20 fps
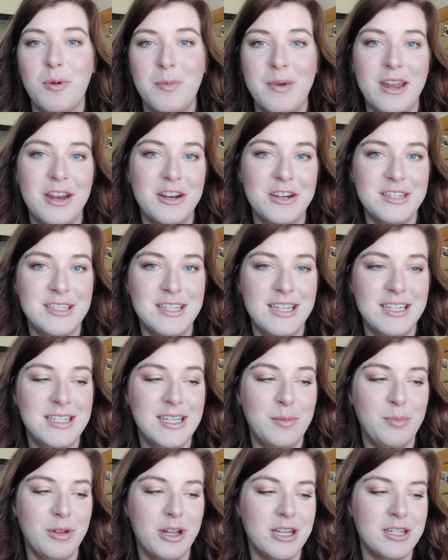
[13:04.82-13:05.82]
But Better
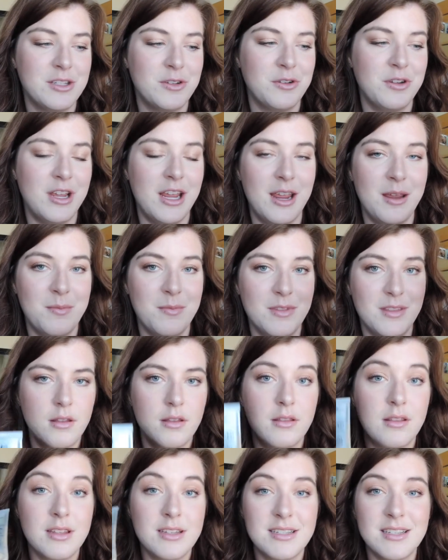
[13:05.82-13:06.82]
CC Plus Cream.
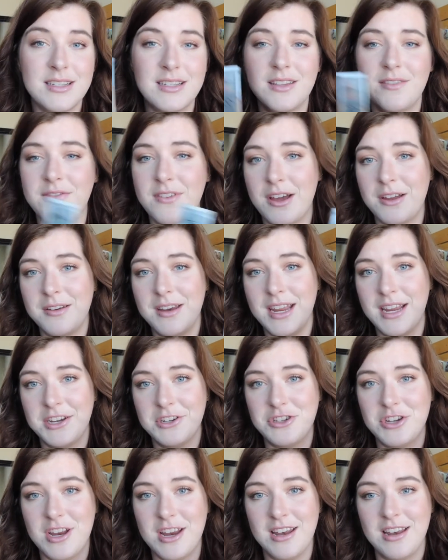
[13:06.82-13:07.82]
This is the
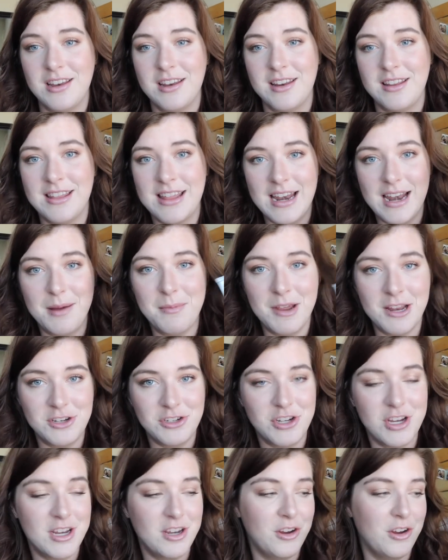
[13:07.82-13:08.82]
foundation that I
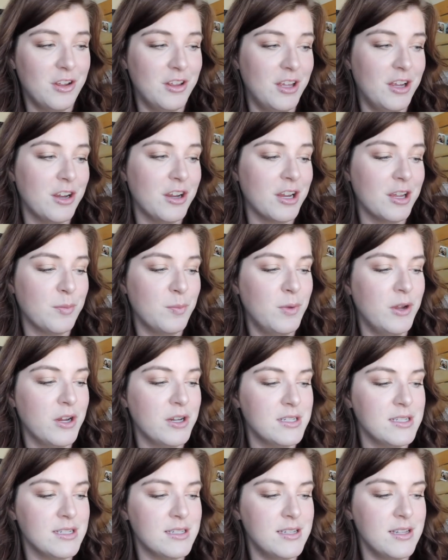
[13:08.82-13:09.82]
mentioned earlier in
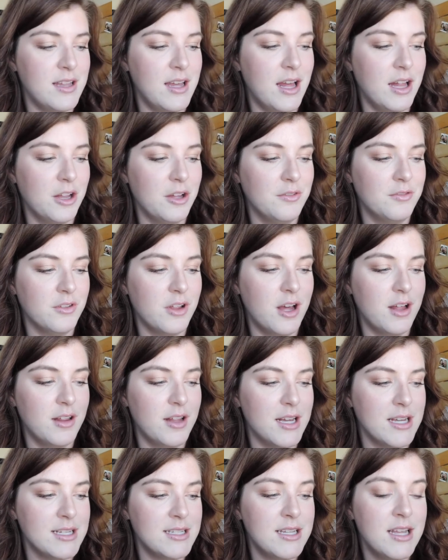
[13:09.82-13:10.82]
comparison to the Hello
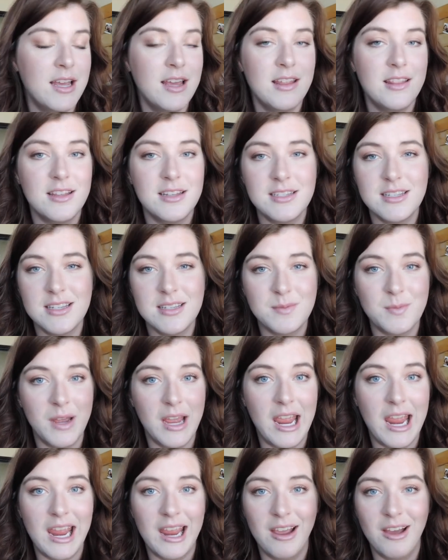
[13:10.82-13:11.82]
Flawless. This is
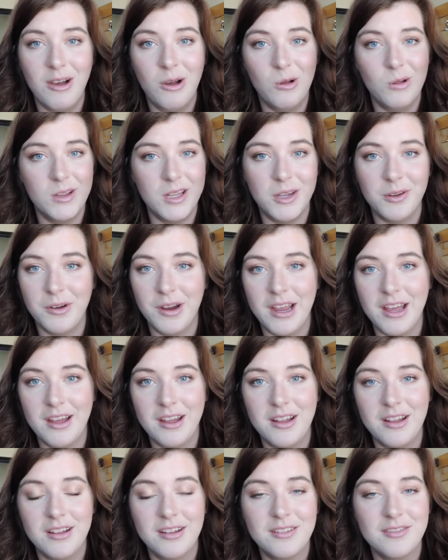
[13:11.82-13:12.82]
my holy
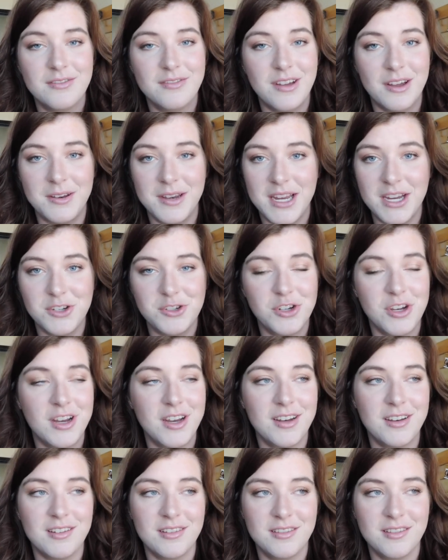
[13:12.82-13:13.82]
grail
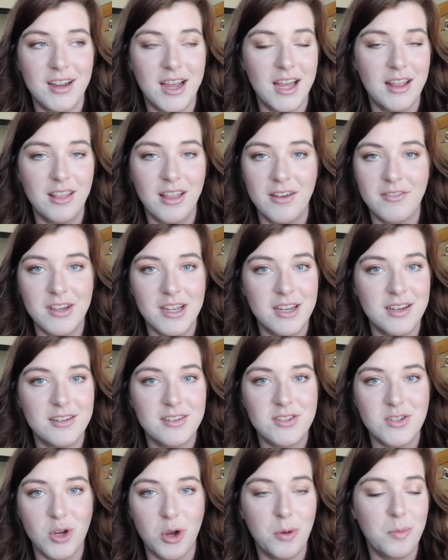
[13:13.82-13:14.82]
foundation. I love
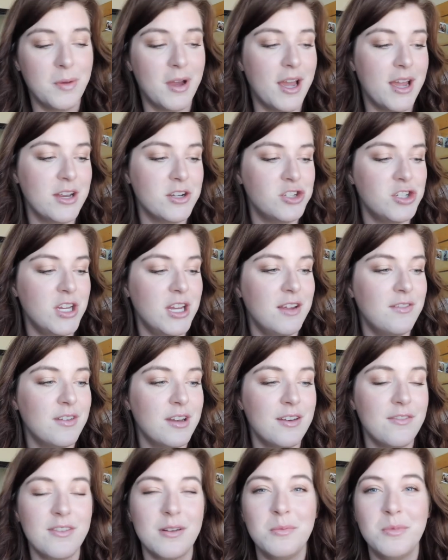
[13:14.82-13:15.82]
it so much.
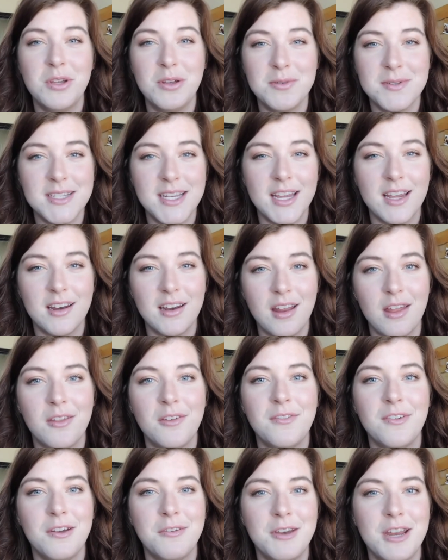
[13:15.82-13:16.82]
Even if I'm using
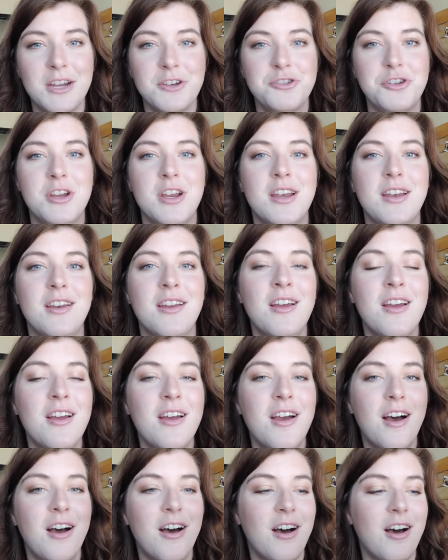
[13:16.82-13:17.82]
another foundation,
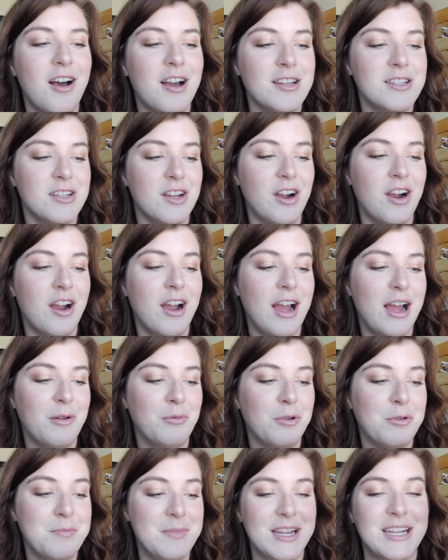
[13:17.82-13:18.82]
odds are I
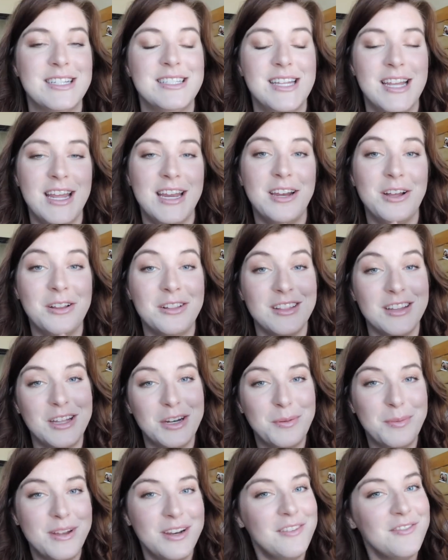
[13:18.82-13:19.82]
will mix in a
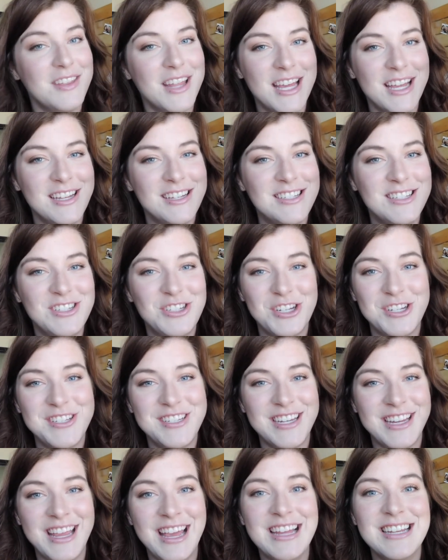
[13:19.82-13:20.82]
little bit of this
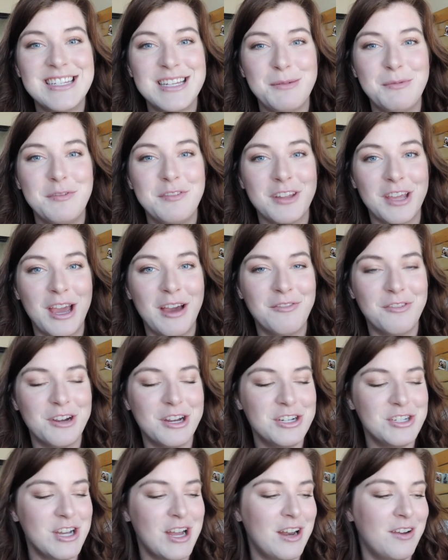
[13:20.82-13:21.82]
just to get some of the
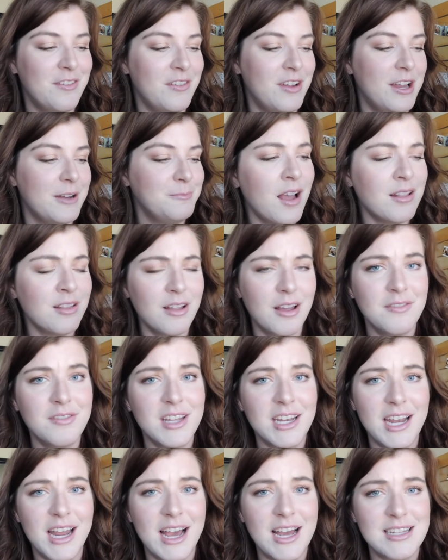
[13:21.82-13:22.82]
coverage out of it. I love
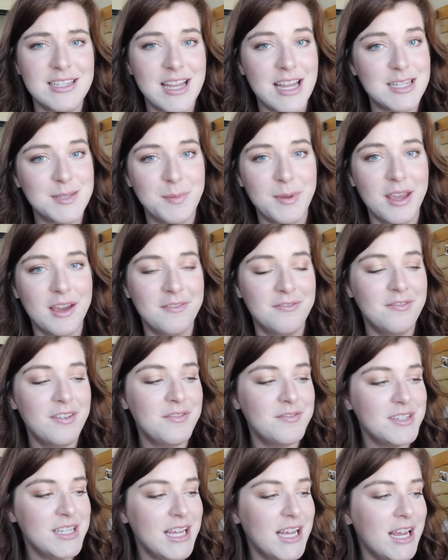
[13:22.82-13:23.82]
that it has SPF
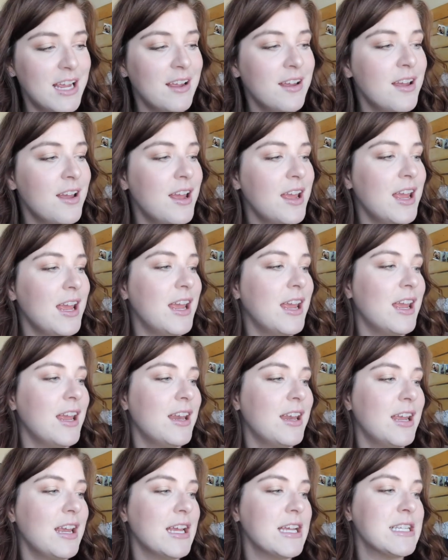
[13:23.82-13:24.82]
50.
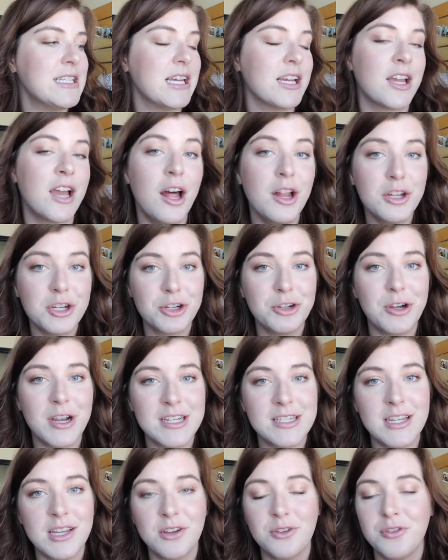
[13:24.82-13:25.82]
It is a color
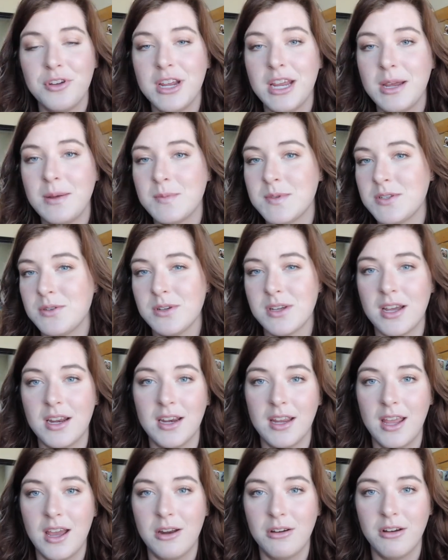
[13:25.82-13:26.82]
correcting cream, so it
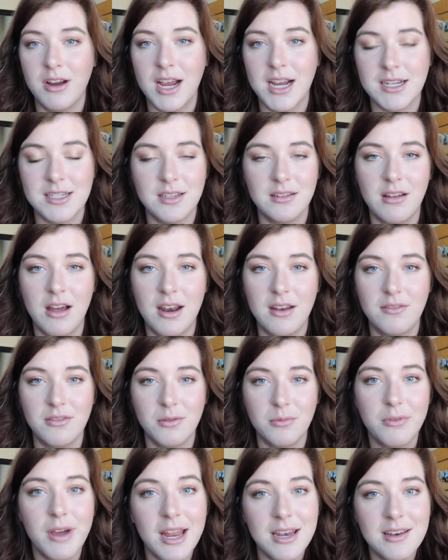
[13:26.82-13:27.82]
kind of counteracts a lot of
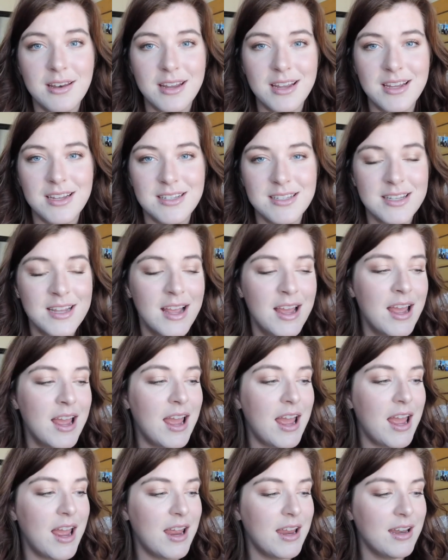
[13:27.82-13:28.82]
the redness.
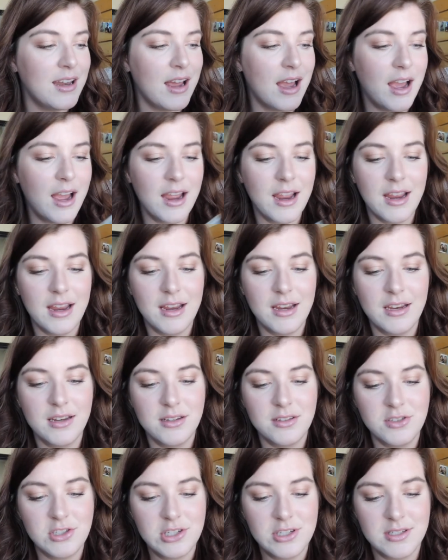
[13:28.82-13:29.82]
And
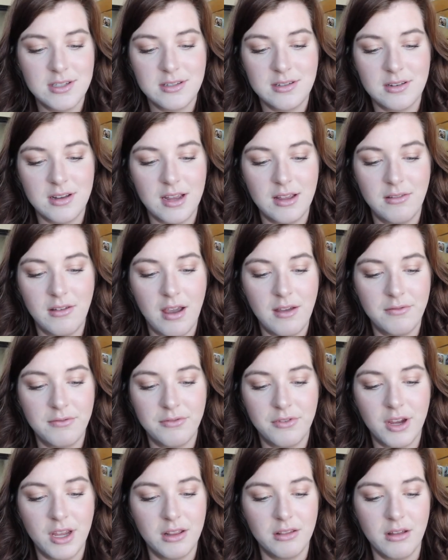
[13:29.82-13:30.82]
I
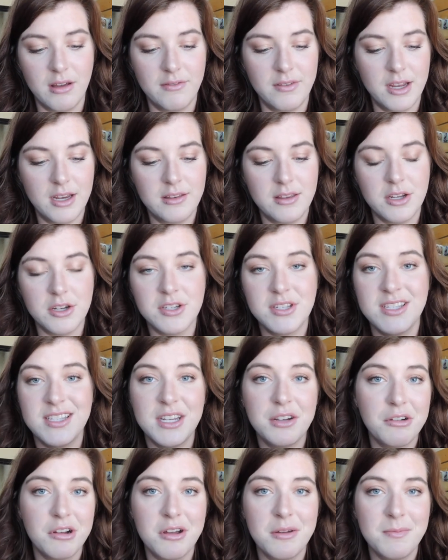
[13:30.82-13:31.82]
freaking love it. There's
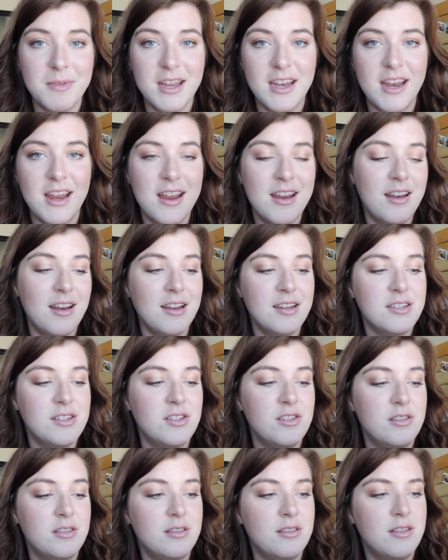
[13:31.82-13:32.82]
serum in
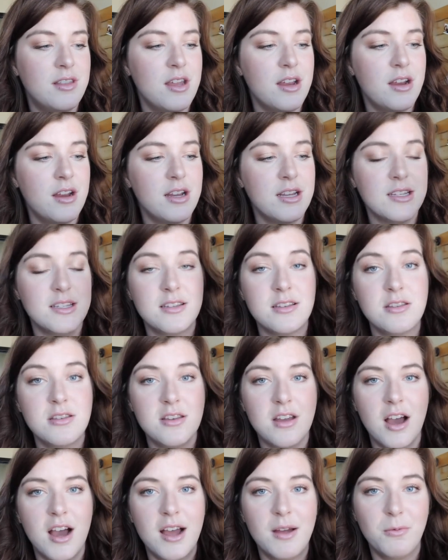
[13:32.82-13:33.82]
it. There is
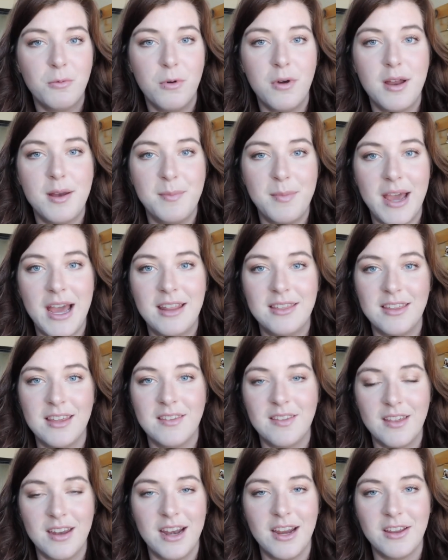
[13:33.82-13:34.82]
not one bad
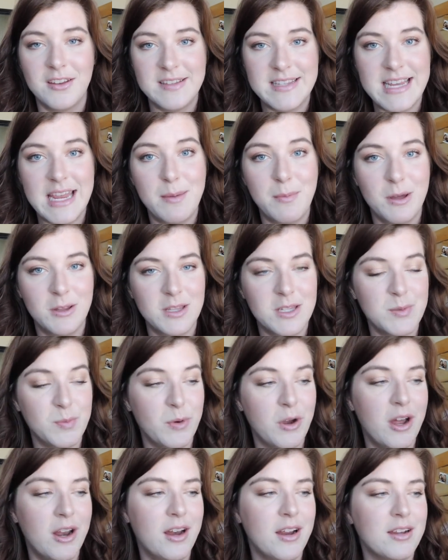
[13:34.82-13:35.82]
thing that I could say about this
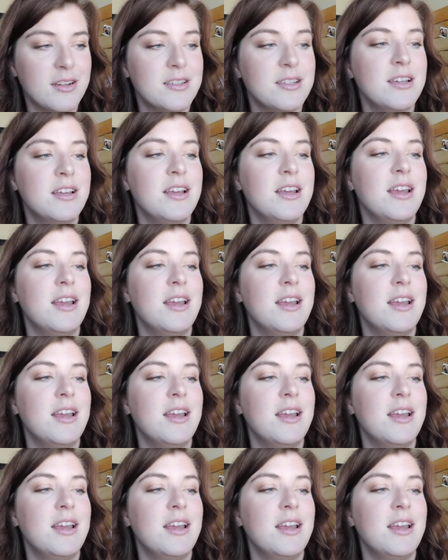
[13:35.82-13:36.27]
product.